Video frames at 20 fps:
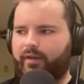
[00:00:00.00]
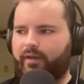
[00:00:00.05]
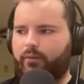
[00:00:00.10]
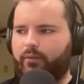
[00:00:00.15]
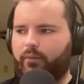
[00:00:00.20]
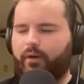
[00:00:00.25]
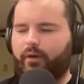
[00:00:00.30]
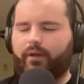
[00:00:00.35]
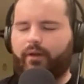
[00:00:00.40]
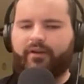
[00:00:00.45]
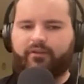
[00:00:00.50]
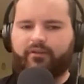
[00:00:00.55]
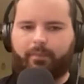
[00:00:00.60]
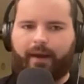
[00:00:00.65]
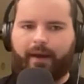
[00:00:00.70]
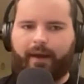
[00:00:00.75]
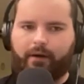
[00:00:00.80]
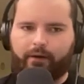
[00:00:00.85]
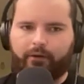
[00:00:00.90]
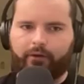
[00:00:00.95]
will
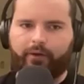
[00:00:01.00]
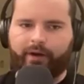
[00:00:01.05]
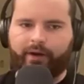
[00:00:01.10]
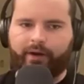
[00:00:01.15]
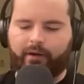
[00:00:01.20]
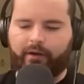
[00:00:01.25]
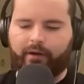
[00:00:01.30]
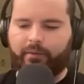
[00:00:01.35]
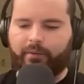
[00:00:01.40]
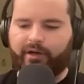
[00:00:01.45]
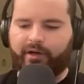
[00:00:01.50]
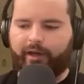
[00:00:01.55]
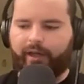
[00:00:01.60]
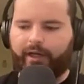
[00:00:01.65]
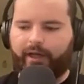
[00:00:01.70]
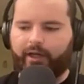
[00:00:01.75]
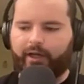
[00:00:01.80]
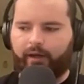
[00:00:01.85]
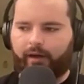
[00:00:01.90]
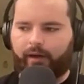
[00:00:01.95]
inspire a greater
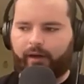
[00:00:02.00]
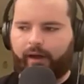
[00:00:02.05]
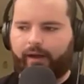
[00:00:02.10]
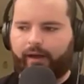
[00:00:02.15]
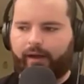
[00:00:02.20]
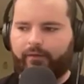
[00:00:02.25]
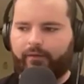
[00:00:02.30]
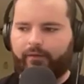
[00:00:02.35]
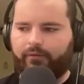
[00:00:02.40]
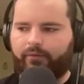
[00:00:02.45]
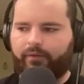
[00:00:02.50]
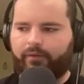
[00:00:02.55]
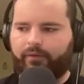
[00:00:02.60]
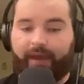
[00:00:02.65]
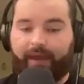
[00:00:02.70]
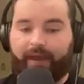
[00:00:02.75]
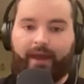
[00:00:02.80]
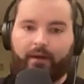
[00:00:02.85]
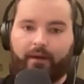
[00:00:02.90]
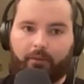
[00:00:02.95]
appreciation of
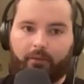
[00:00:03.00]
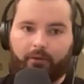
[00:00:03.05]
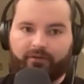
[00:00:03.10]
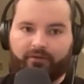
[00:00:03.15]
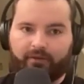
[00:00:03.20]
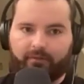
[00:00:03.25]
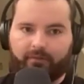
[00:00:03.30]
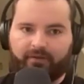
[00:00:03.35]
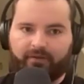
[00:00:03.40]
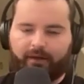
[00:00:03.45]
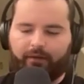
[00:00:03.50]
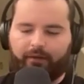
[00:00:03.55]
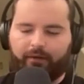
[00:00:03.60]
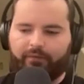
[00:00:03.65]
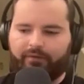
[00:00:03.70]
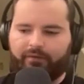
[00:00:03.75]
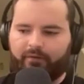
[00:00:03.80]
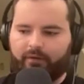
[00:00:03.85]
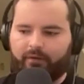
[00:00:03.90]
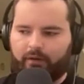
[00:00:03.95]
the animals
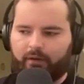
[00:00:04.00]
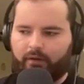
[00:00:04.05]
themselves,